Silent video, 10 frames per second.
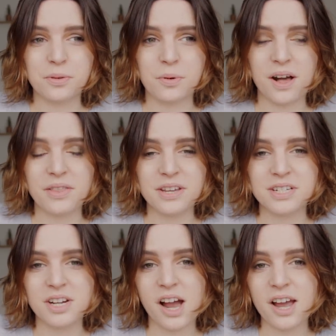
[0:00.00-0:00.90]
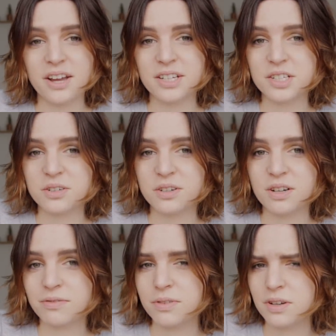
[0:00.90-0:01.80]
throughout the entire history
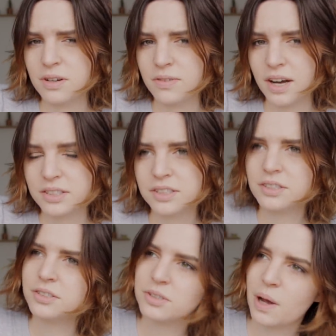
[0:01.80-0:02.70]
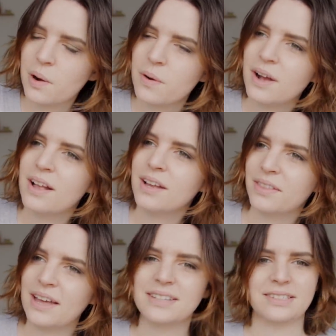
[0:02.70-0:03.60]
of the universe. So
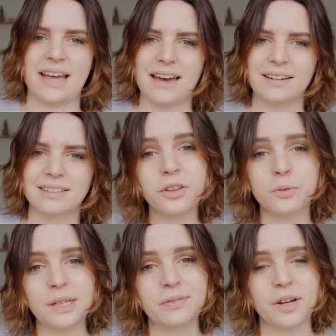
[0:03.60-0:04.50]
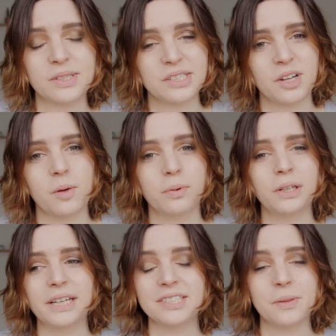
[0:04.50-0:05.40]
there's that. Another really famous
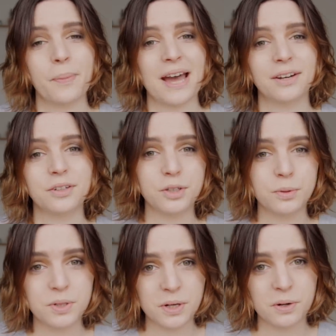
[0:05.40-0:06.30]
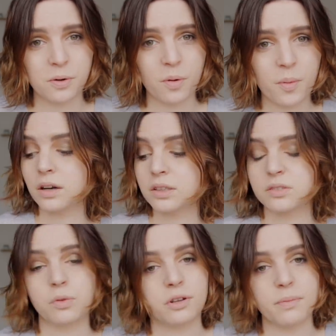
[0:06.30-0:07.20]
example is the band U2. Regardless
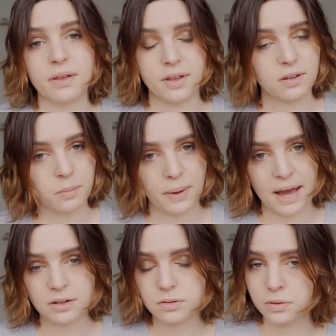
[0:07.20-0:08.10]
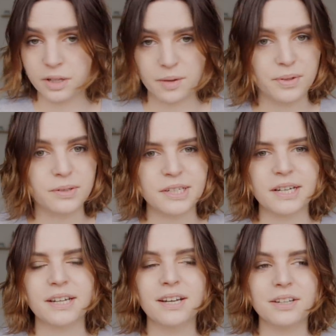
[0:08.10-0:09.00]
of what you may think of the band or their
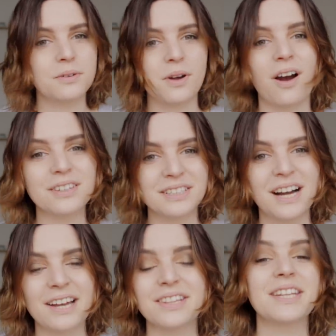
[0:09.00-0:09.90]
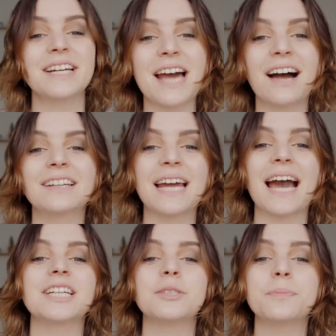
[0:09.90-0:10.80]
music, you can't deny that their talent
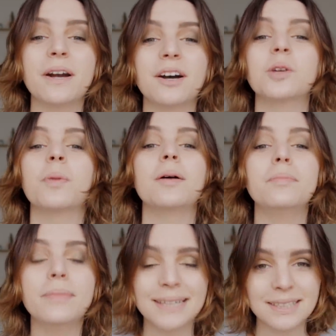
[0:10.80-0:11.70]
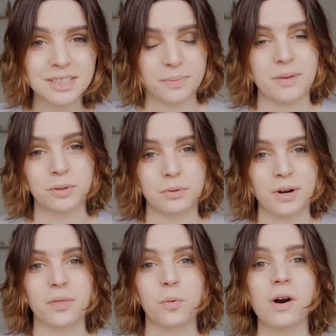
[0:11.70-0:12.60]
had to be heard by millions of people
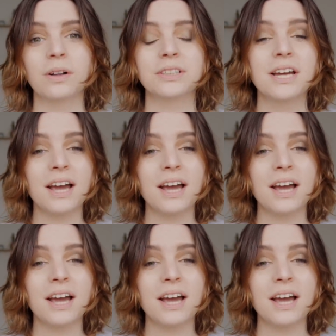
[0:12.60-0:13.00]
around the world,